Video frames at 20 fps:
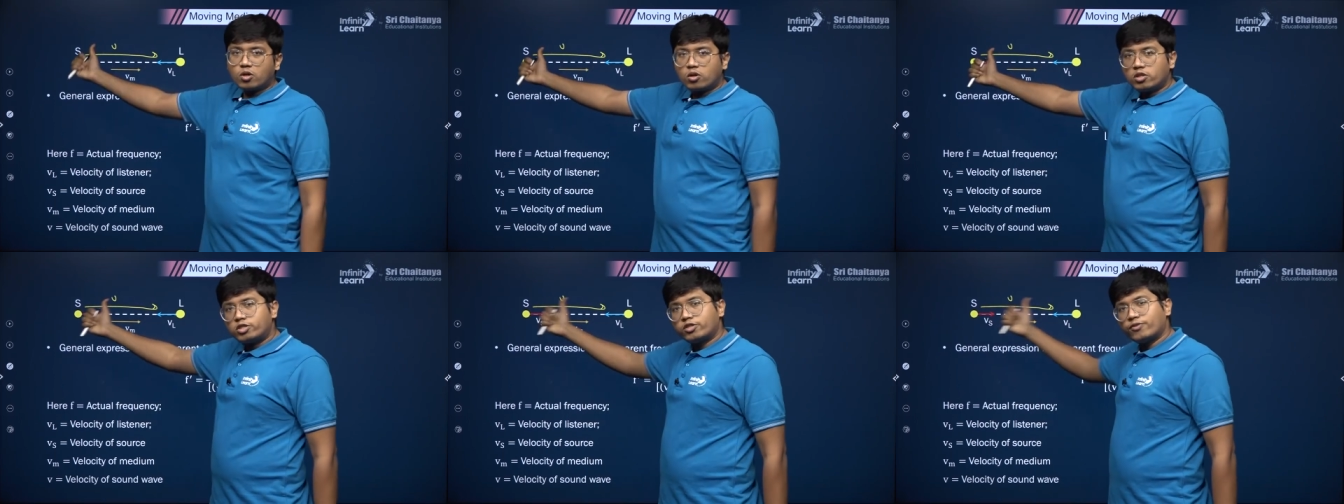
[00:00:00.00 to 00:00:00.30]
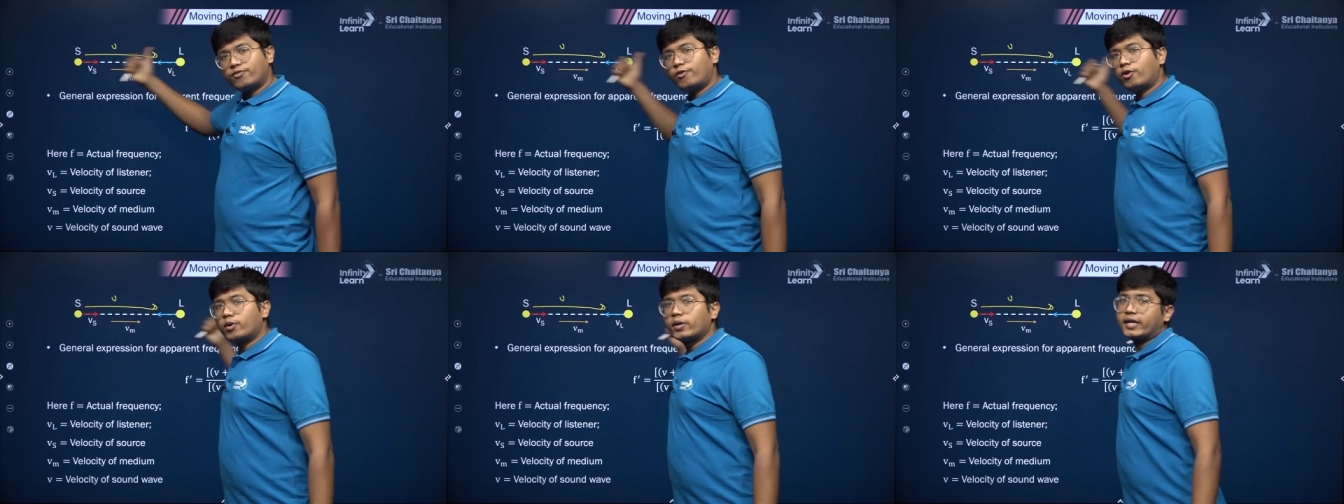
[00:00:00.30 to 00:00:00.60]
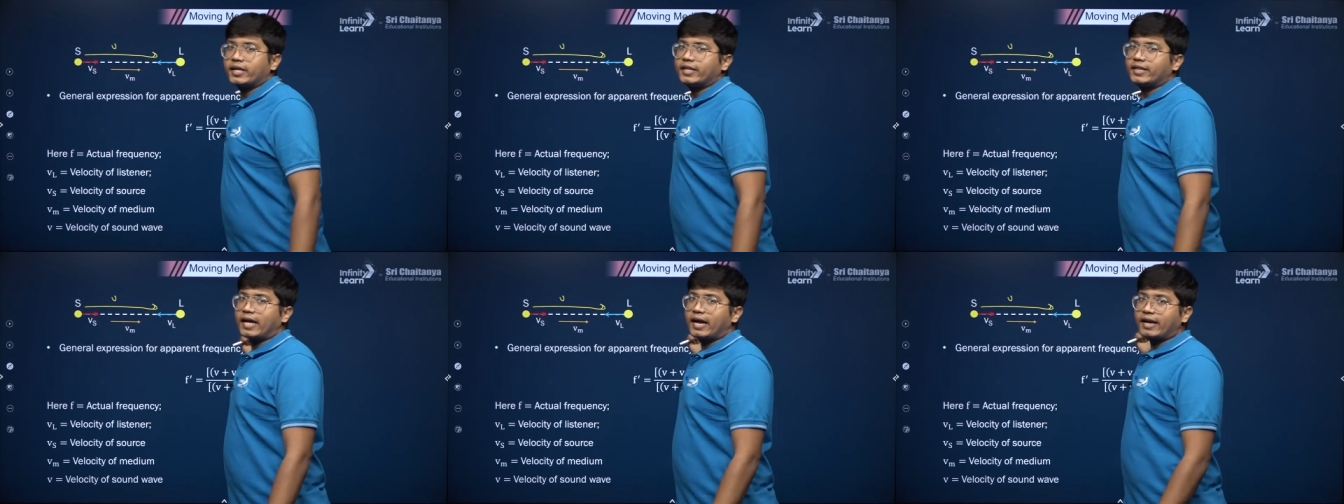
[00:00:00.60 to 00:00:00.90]
also
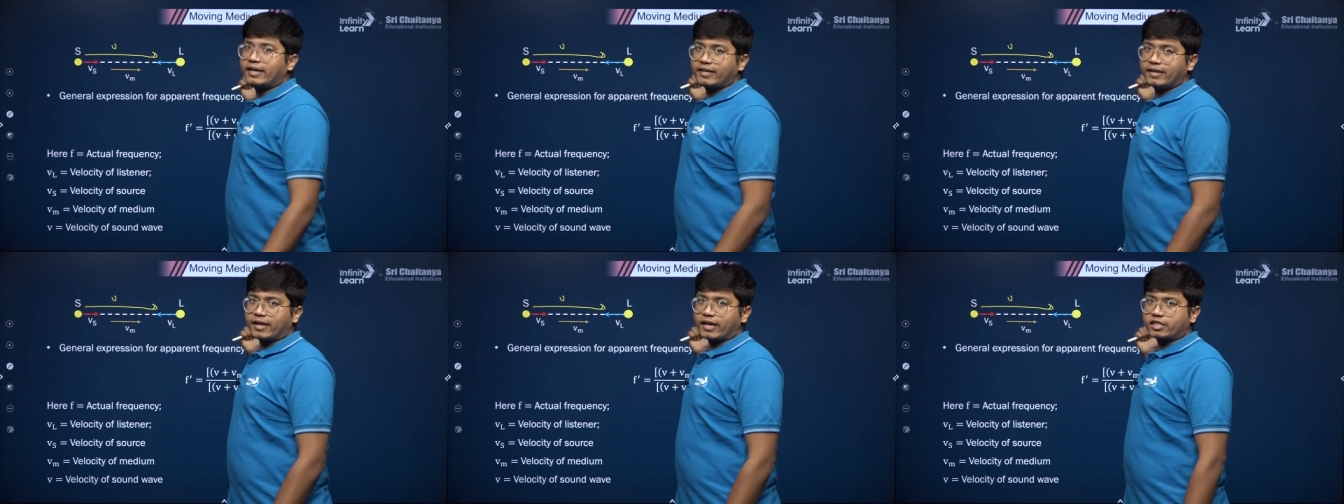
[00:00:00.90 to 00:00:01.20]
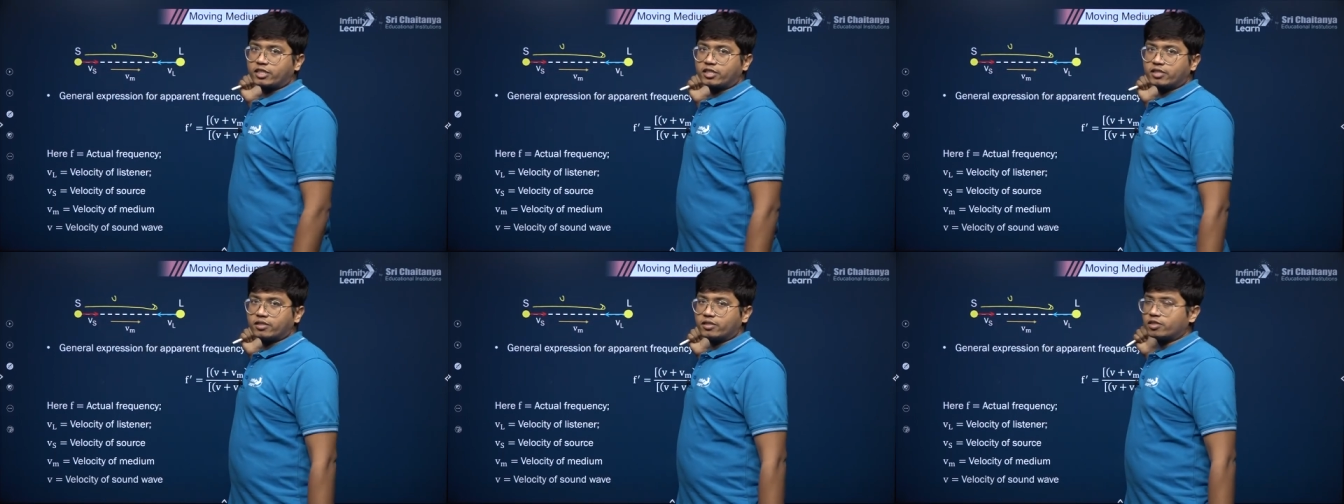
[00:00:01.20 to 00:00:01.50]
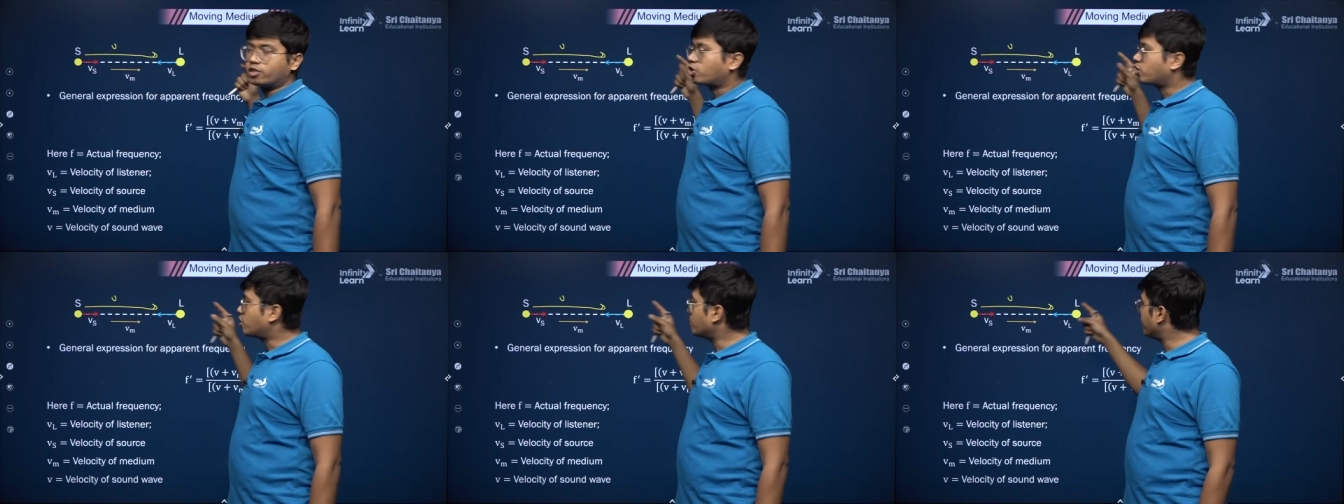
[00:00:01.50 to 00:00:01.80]
flowing in that direction.
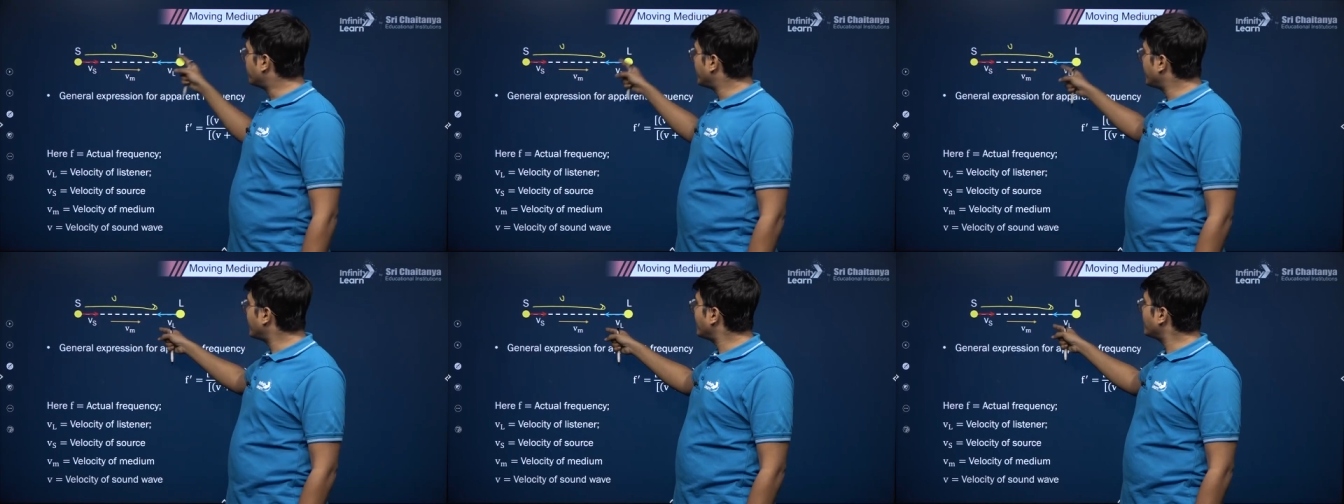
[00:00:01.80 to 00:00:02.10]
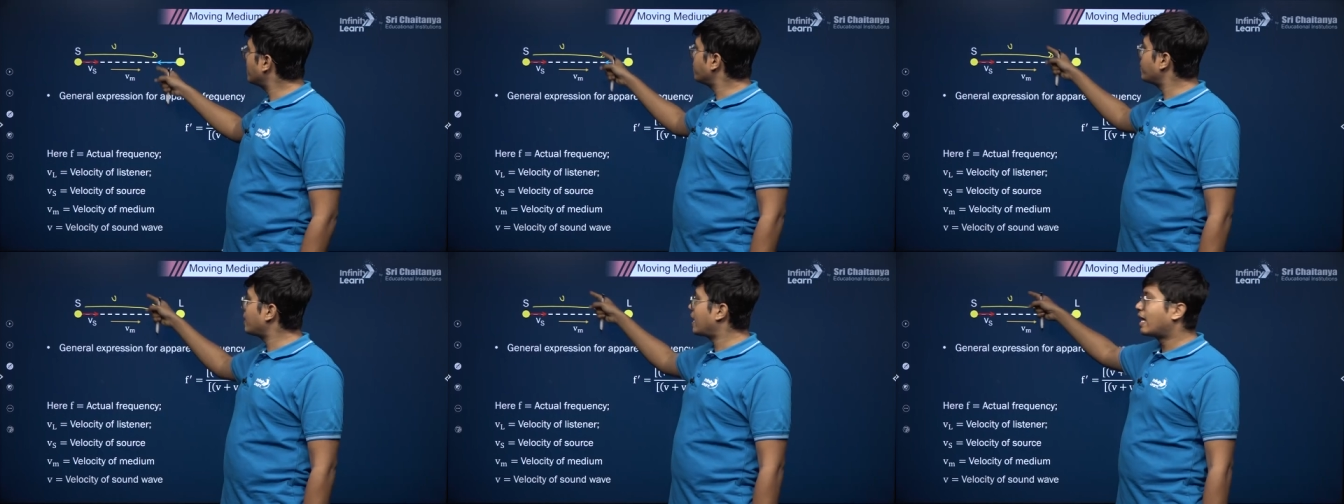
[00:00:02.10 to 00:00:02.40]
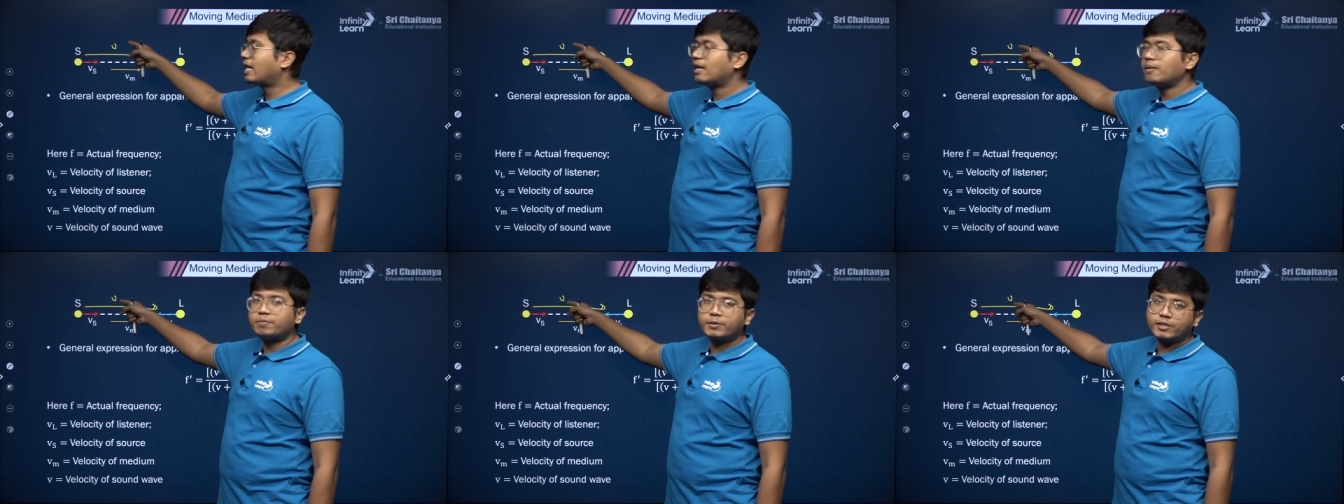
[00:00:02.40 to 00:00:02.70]
So the medium
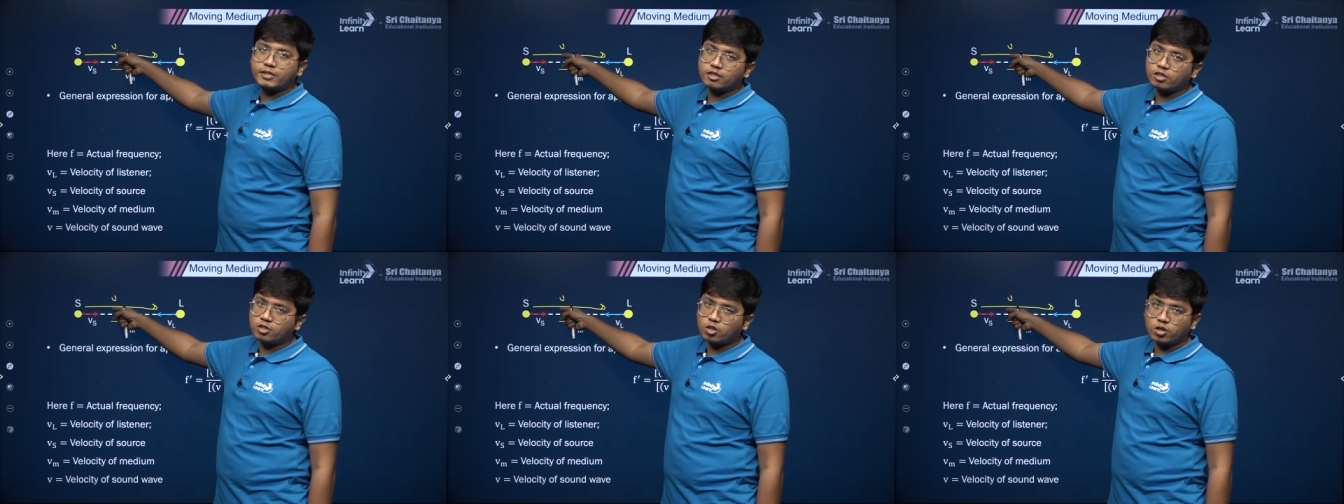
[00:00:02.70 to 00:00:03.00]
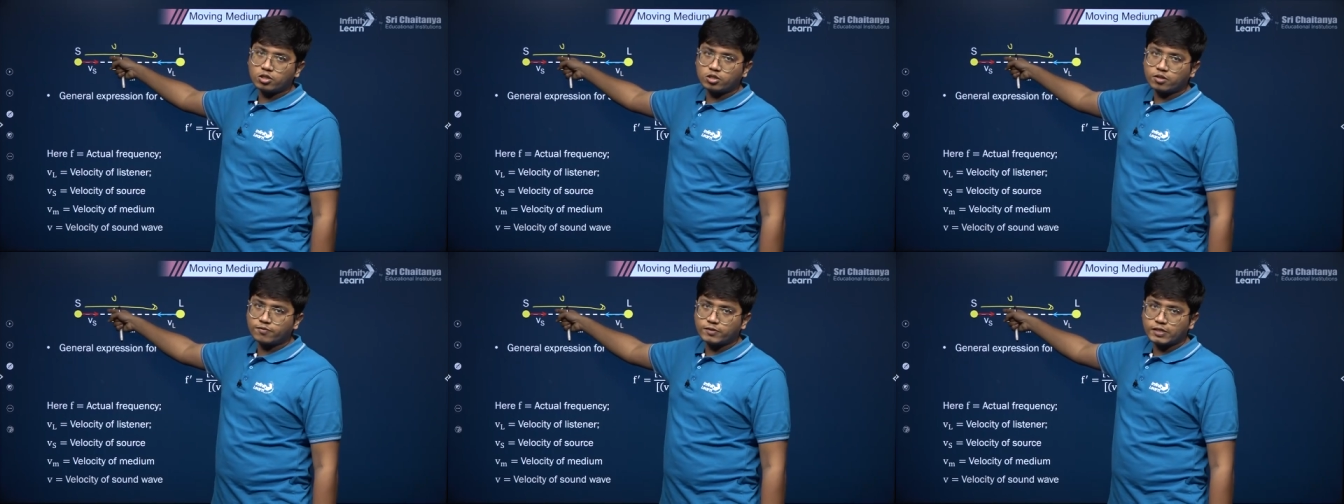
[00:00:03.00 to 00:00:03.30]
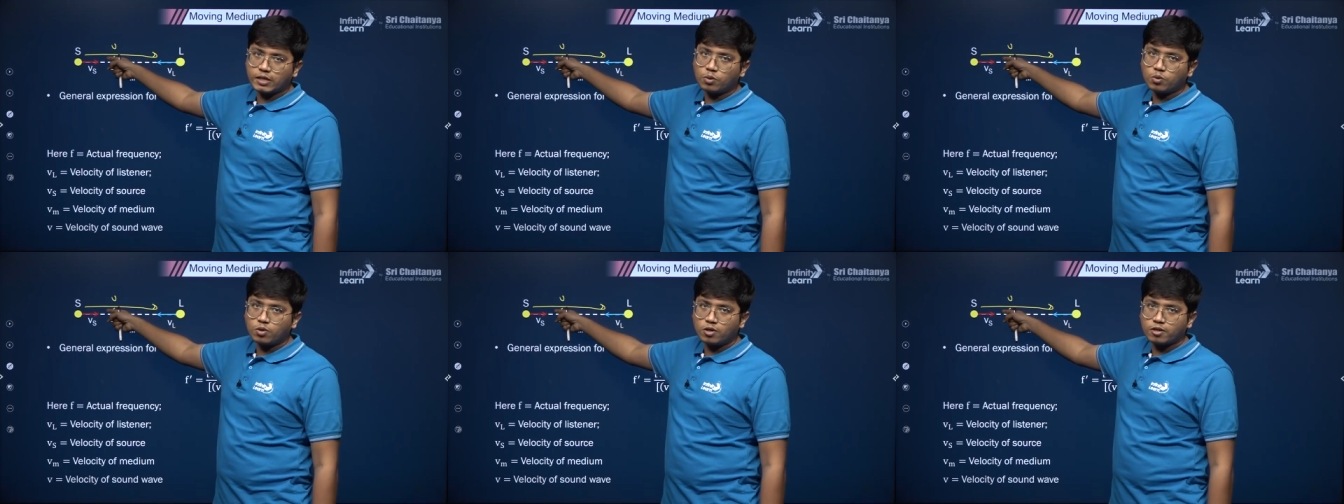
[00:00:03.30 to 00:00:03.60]
helps the source of
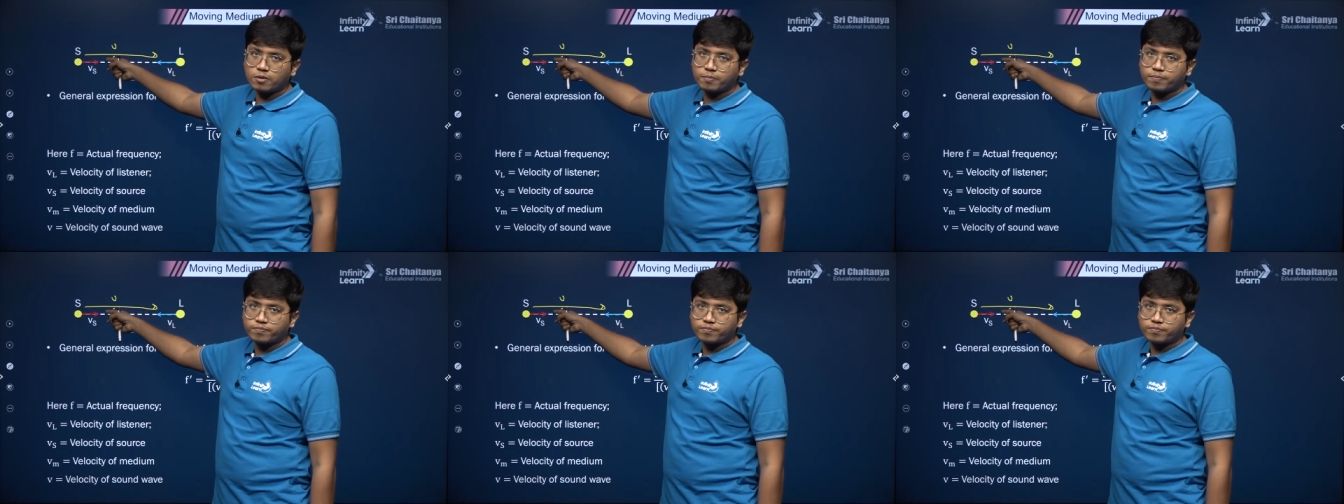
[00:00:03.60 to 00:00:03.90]
sound.